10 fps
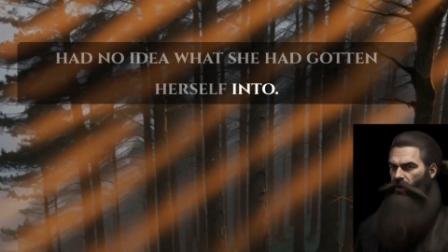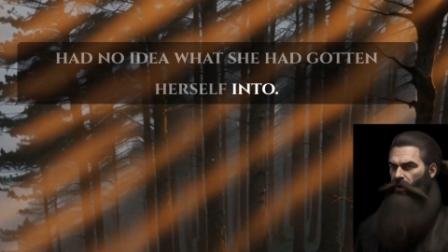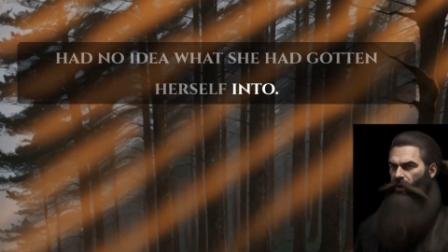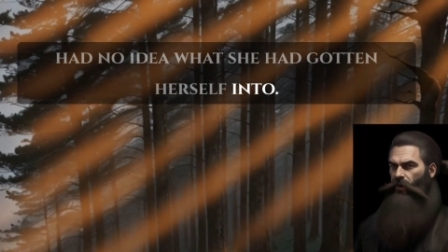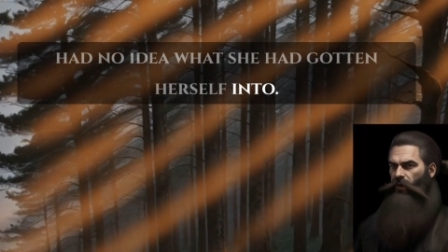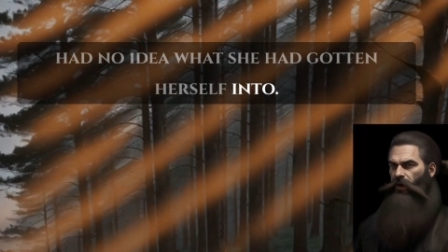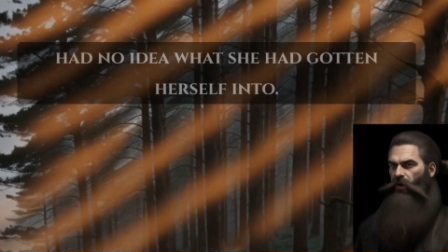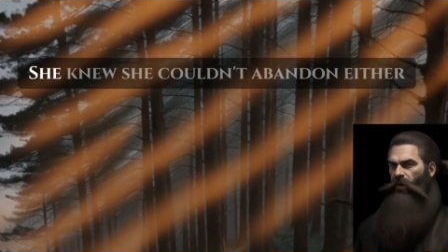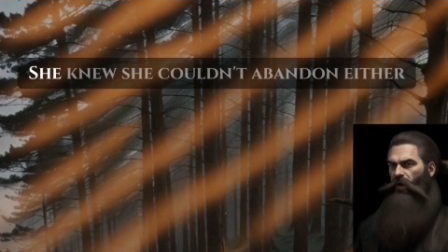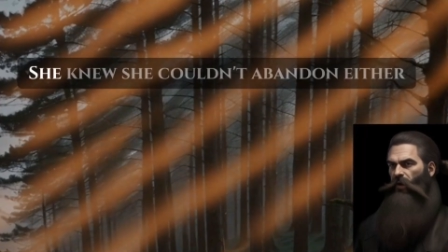into,
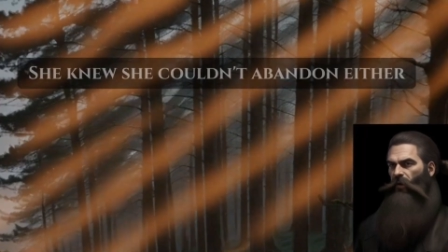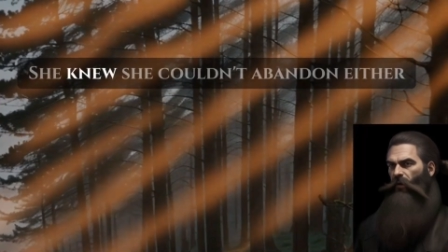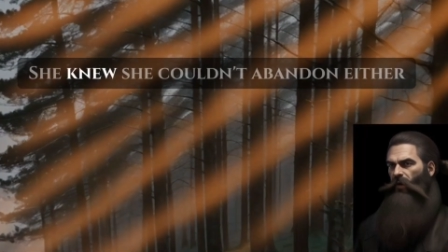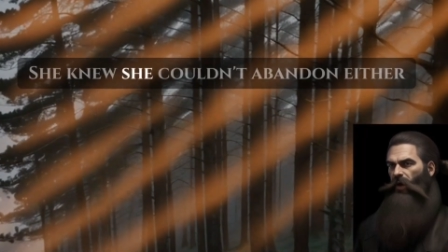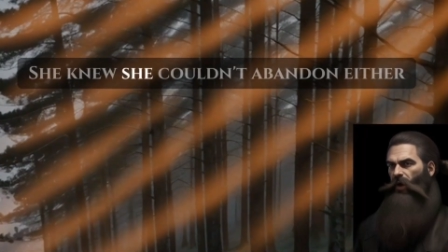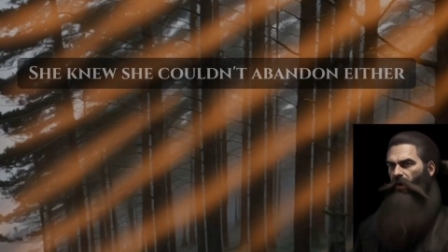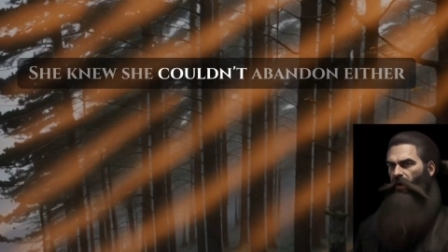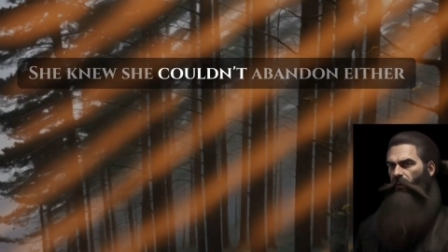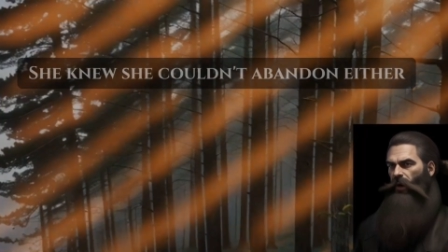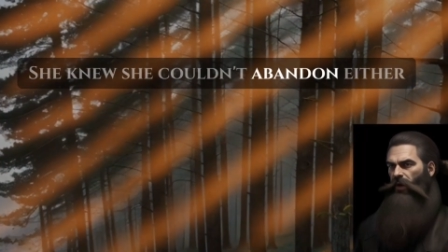she knew she
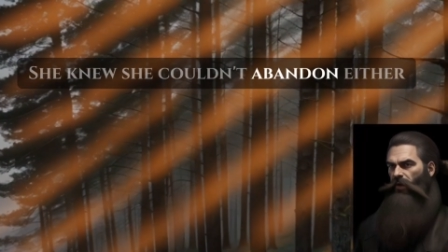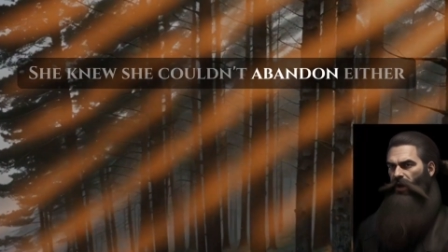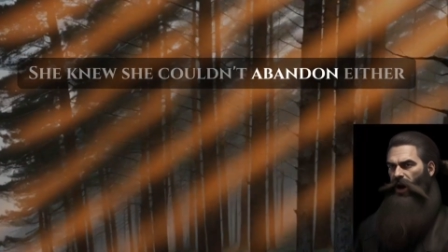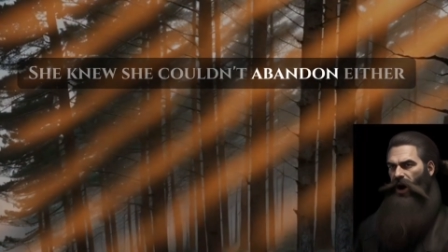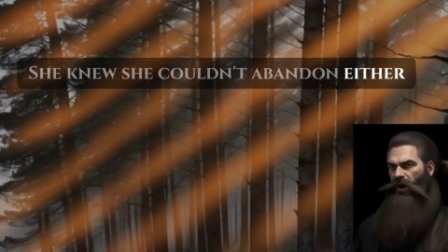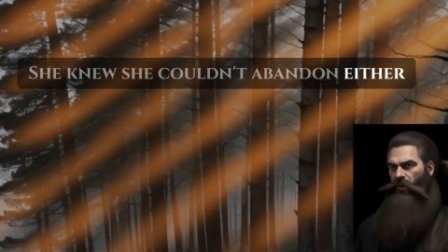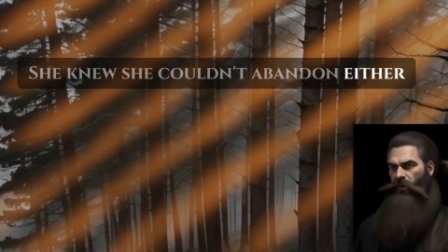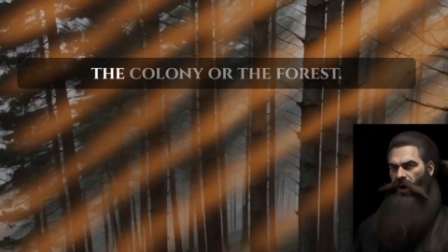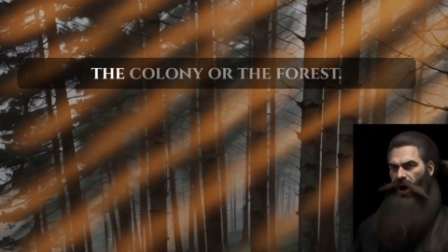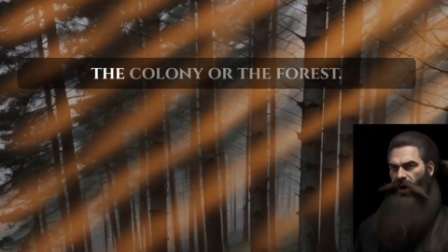couldn't abandon either
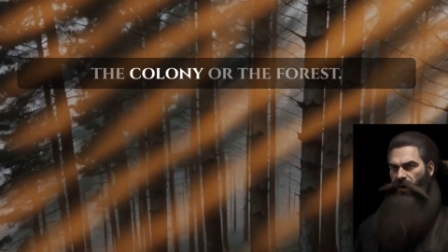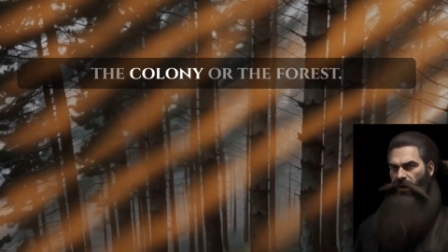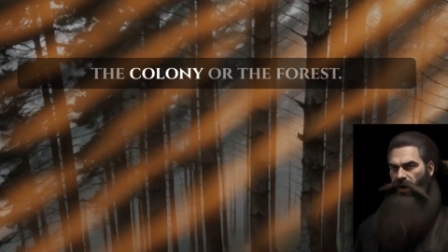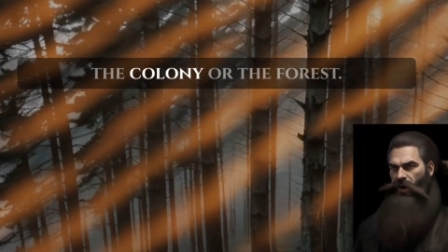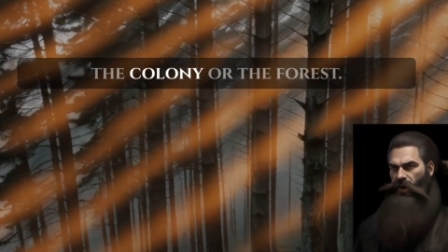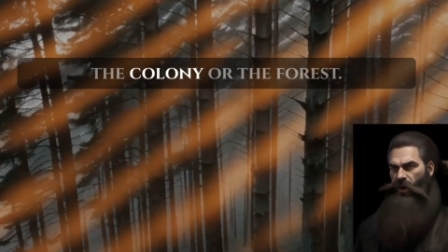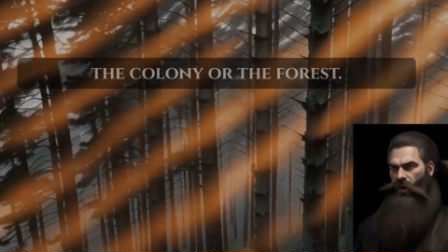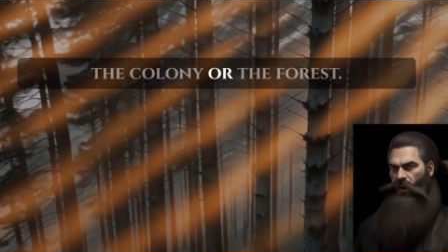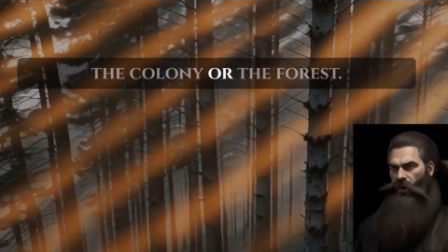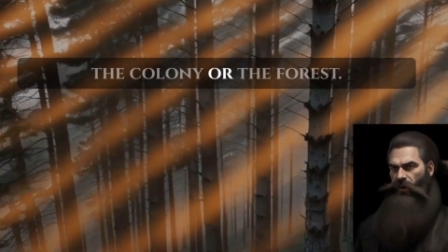the colony
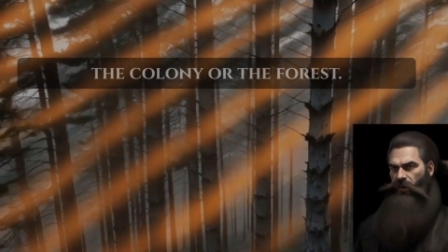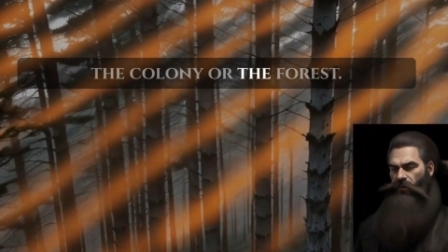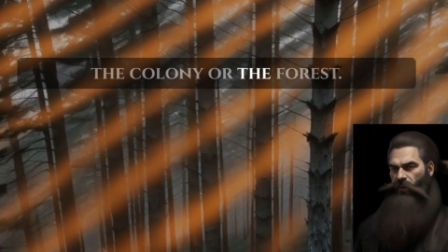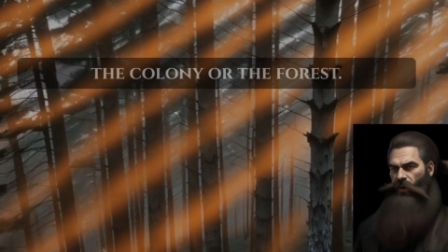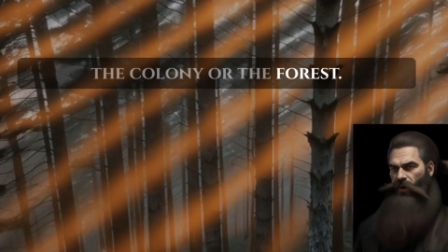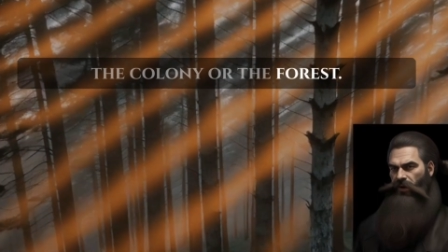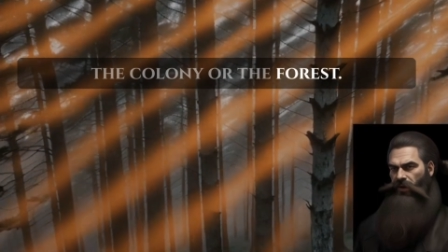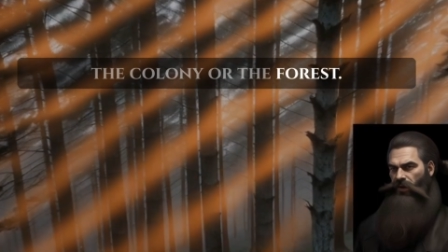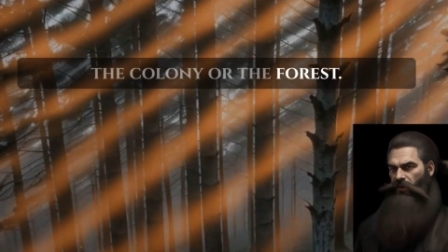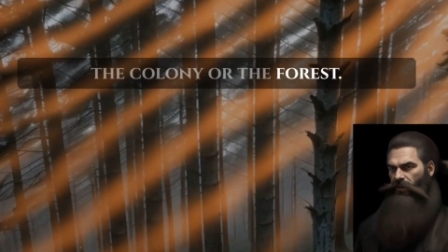or the
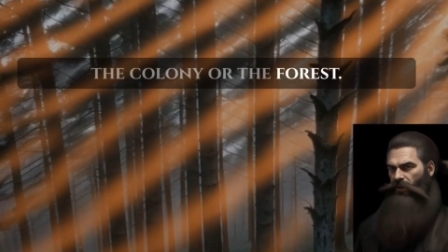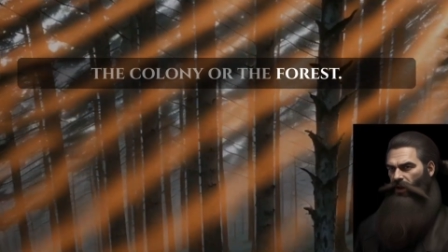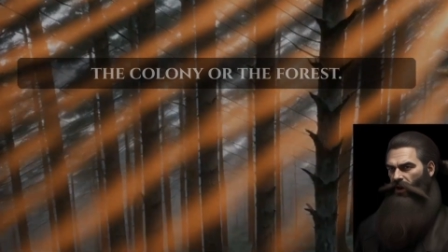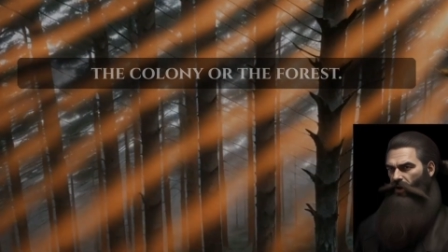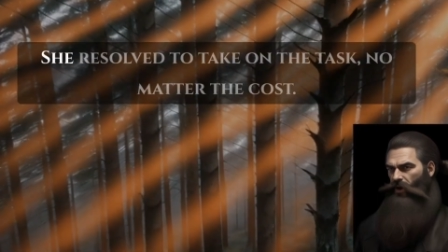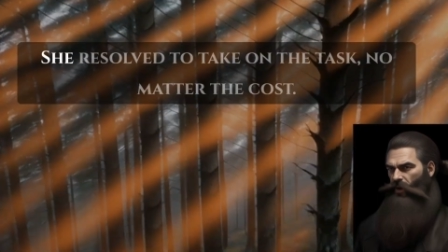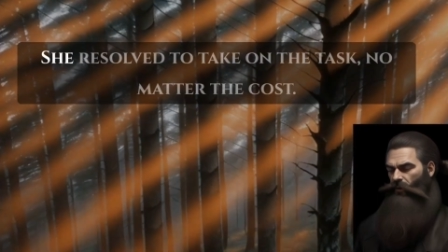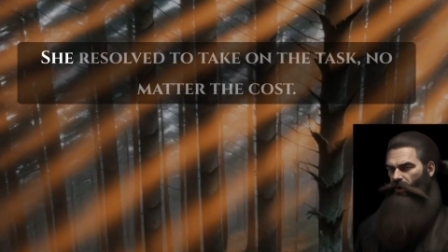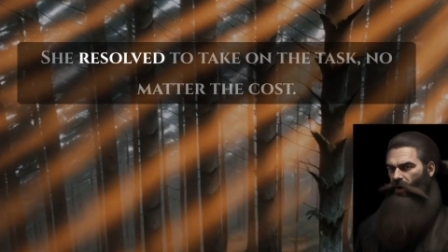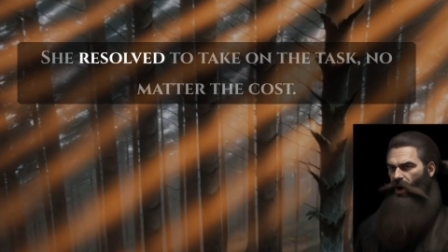forest. She
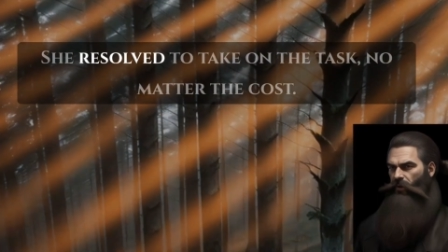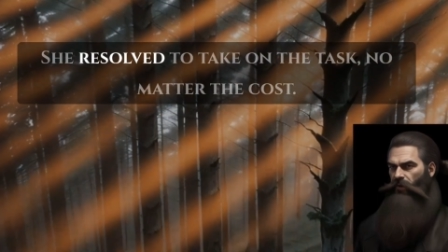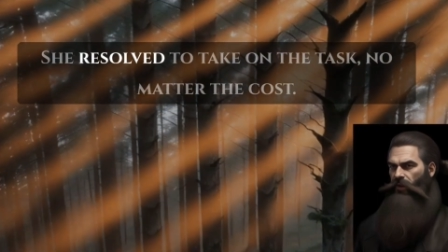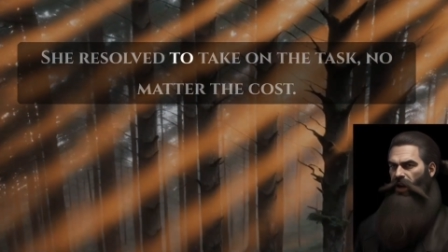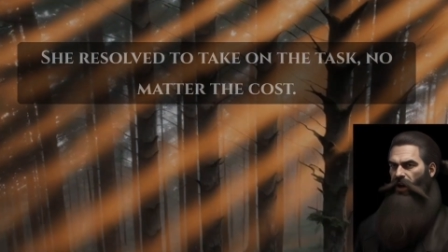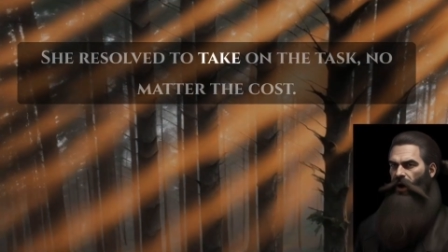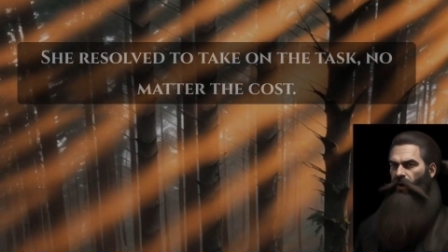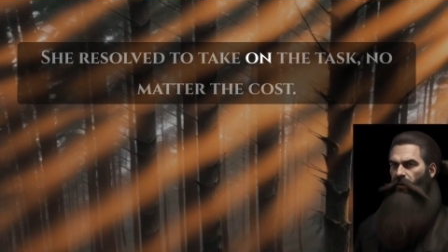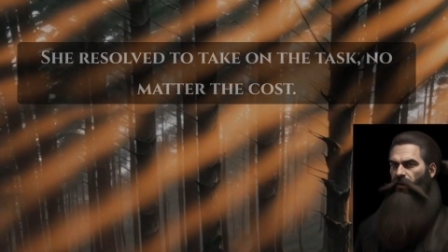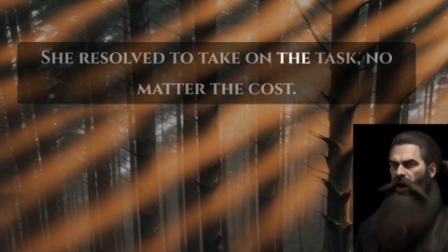resolved to take
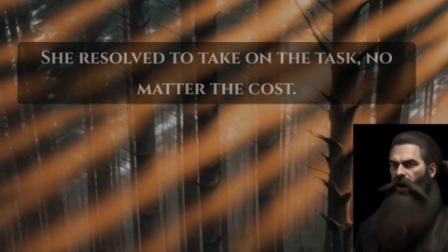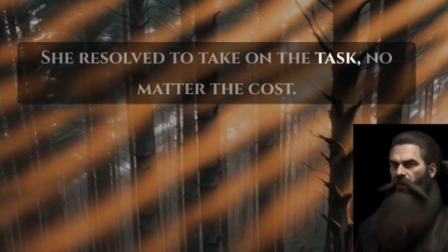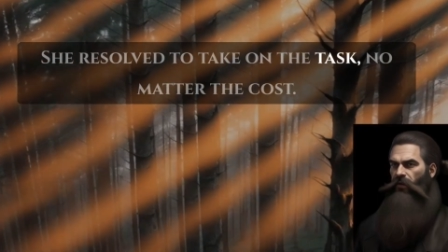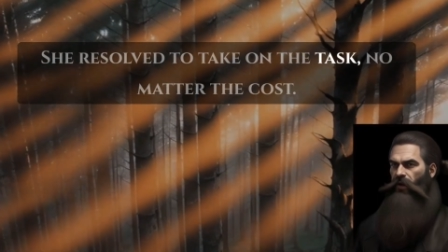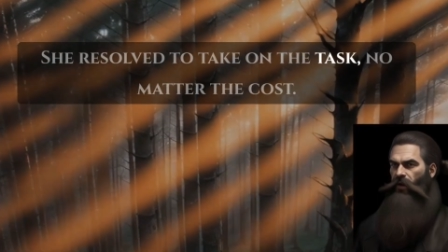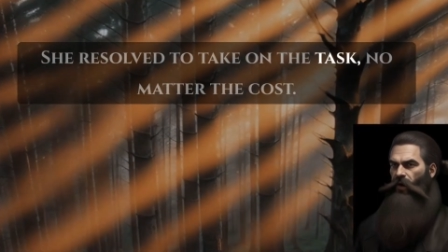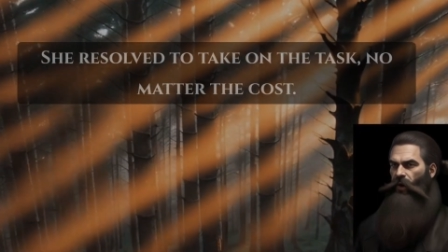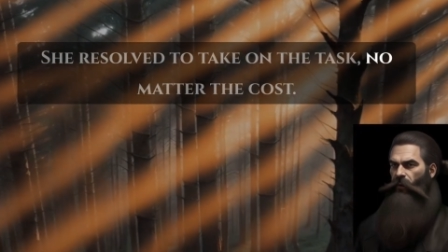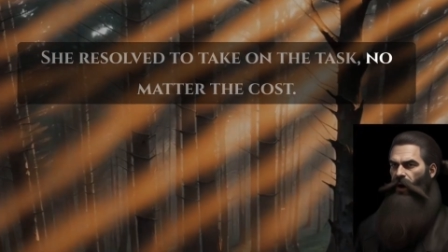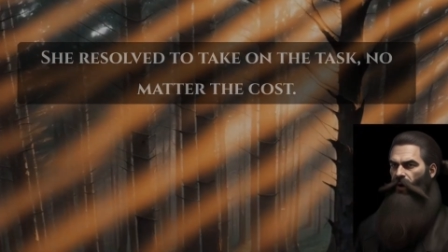on the task,
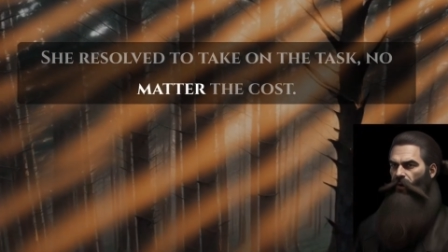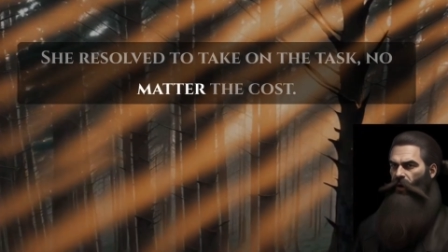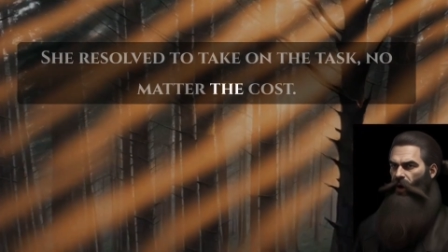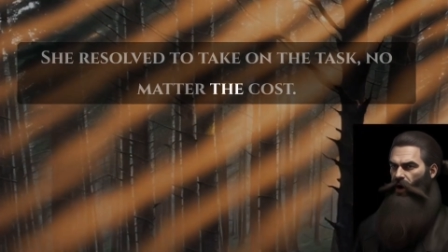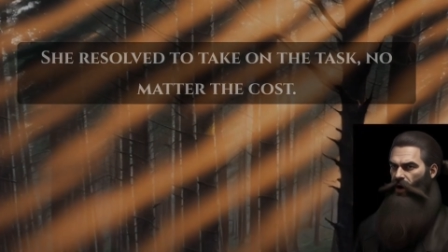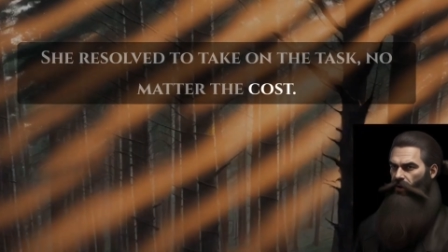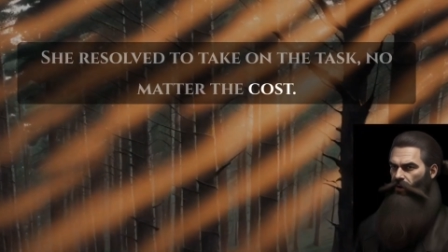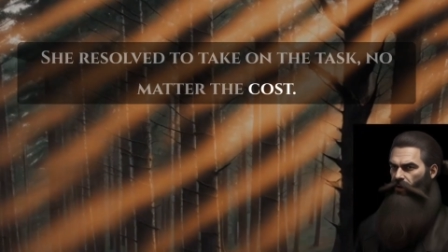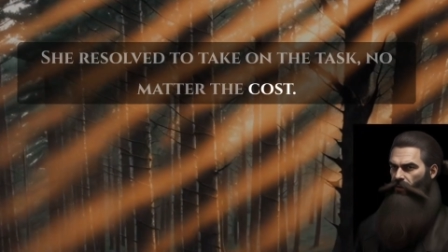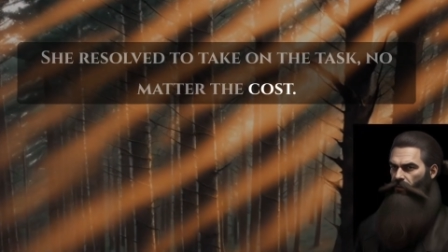no matter the
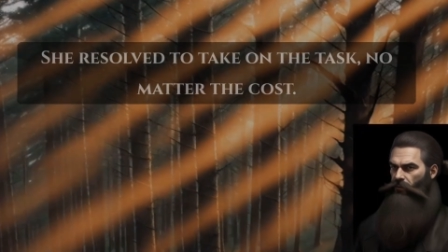cost.